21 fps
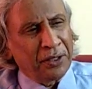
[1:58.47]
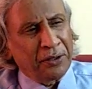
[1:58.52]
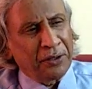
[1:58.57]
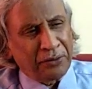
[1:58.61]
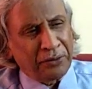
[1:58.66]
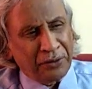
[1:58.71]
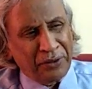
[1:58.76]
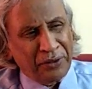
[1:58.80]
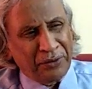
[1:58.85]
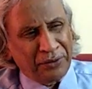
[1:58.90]

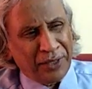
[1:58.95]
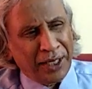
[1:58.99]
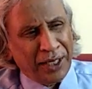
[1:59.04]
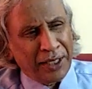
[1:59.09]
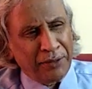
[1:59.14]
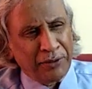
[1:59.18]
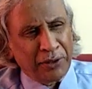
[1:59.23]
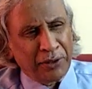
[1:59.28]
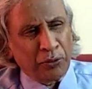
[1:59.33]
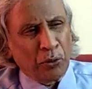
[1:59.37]

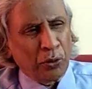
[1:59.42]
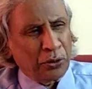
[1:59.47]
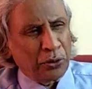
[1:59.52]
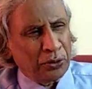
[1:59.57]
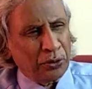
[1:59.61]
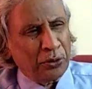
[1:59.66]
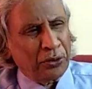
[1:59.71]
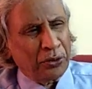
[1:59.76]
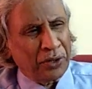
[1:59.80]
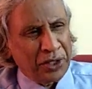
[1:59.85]
seaside with
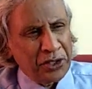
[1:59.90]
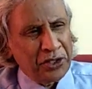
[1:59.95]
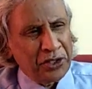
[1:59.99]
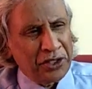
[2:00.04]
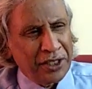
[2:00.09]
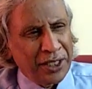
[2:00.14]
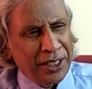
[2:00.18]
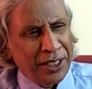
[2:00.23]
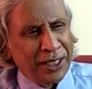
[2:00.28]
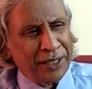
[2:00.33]

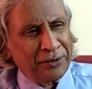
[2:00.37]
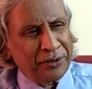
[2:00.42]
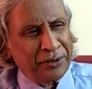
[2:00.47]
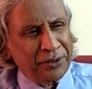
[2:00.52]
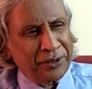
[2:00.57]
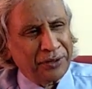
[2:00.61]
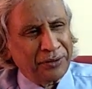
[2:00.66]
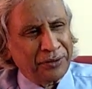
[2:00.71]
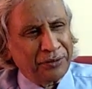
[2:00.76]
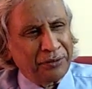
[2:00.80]
ozone-rich air,
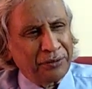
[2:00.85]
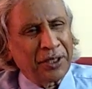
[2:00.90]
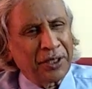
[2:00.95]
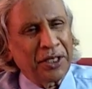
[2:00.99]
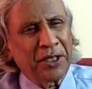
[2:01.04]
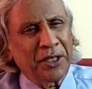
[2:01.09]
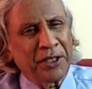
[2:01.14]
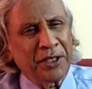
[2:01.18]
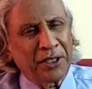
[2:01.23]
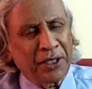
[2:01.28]
which is
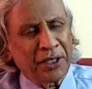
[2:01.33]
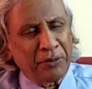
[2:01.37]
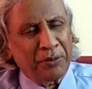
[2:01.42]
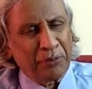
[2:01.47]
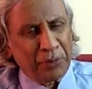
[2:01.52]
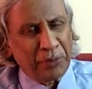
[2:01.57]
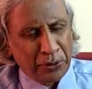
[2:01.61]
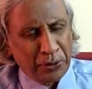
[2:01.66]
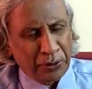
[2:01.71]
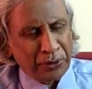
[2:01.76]
clean
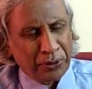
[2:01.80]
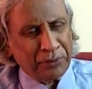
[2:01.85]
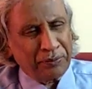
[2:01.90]
and pure.